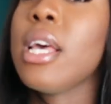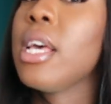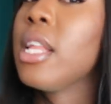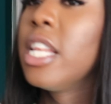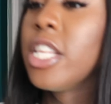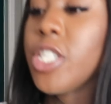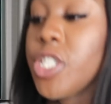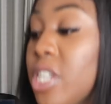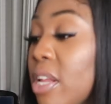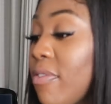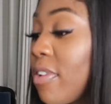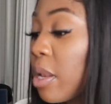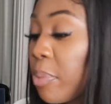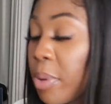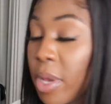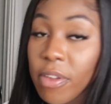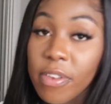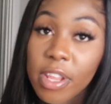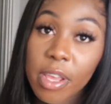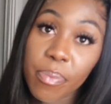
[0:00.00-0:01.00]
Literally never had a
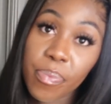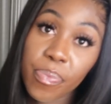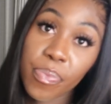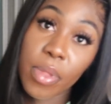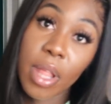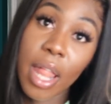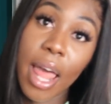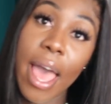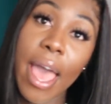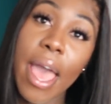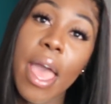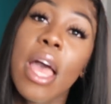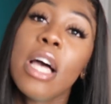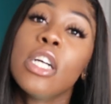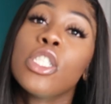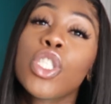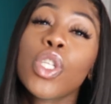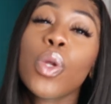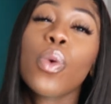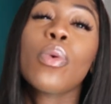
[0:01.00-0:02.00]
pair of them. Let
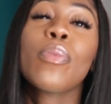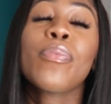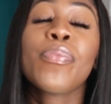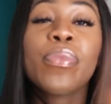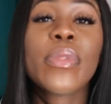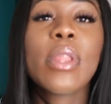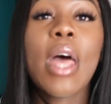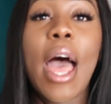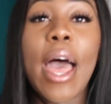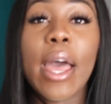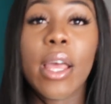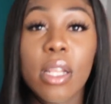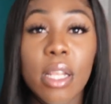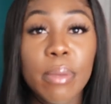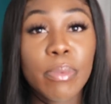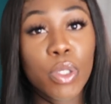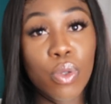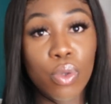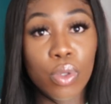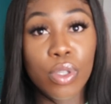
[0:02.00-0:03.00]

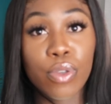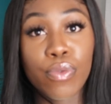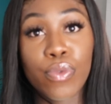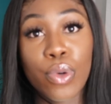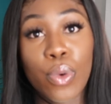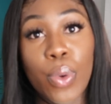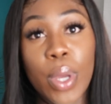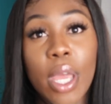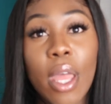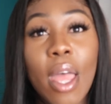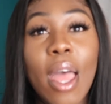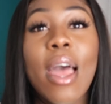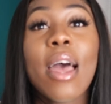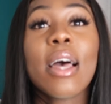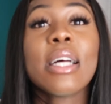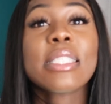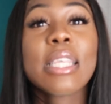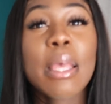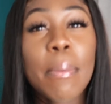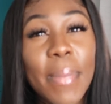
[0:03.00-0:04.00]
me talk to you real quick.
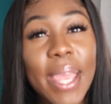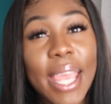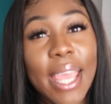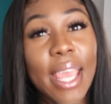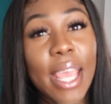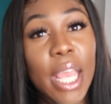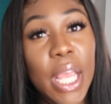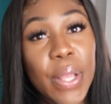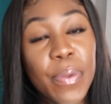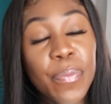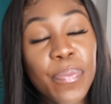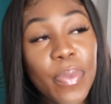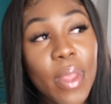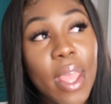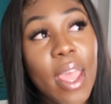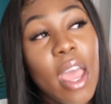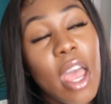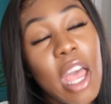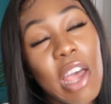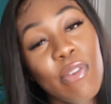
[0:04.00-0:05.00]
To me,
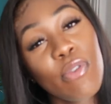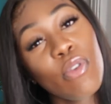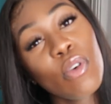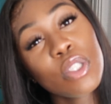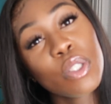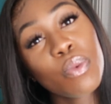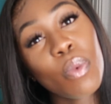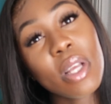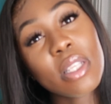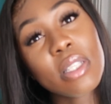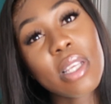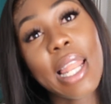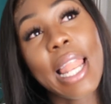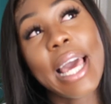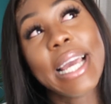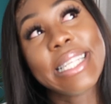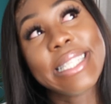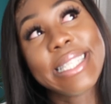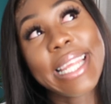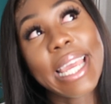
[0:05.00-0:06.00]
Air Force Ones are
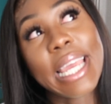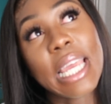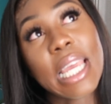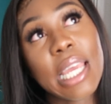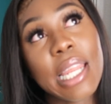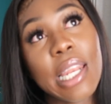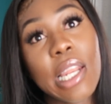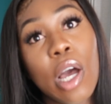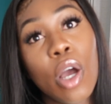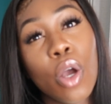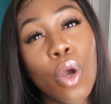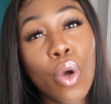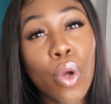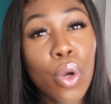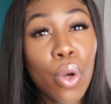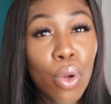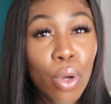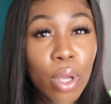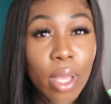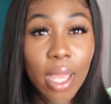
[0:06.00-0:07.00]
like dating a
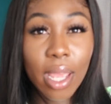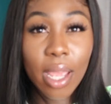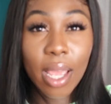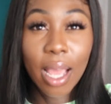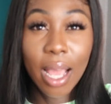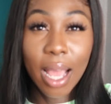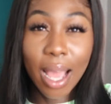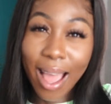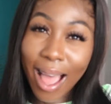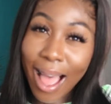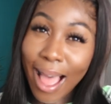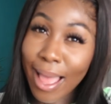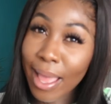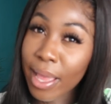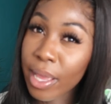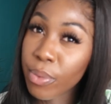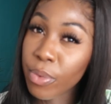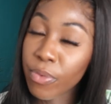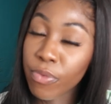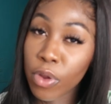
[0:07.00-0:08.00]
good looking
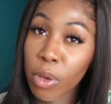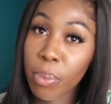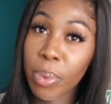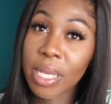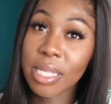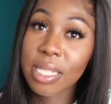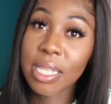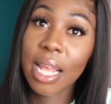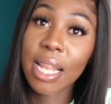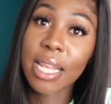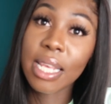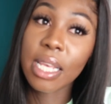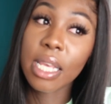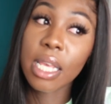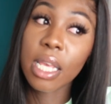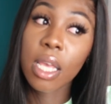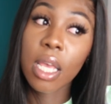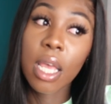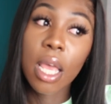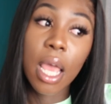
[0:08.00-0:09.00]
guy with no
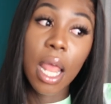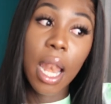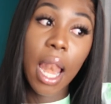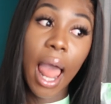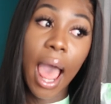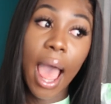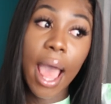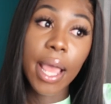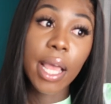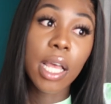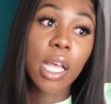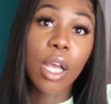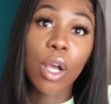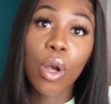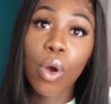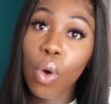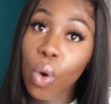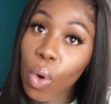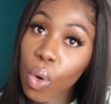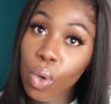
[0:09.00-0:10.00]
personality. Like,
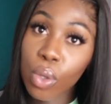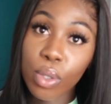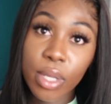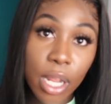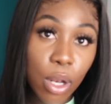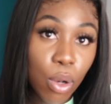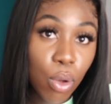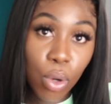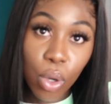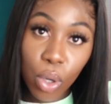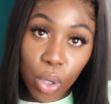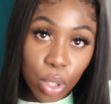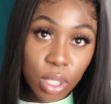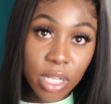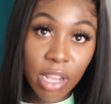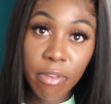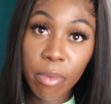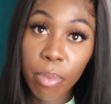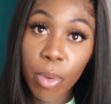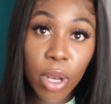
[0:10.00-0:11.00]
cool, they look good,
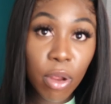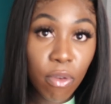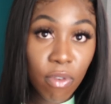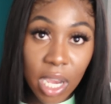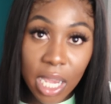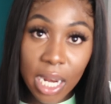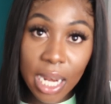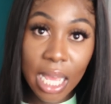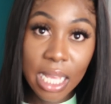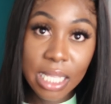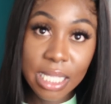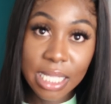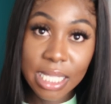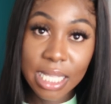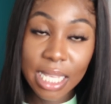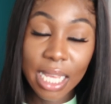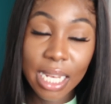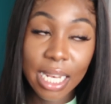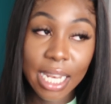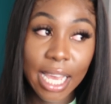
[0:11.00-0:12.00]
everybody recognizes
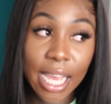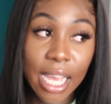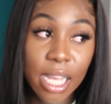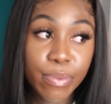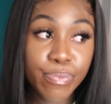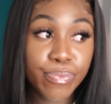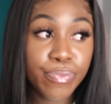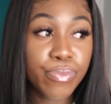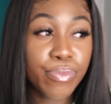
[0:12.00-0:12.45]
it and that.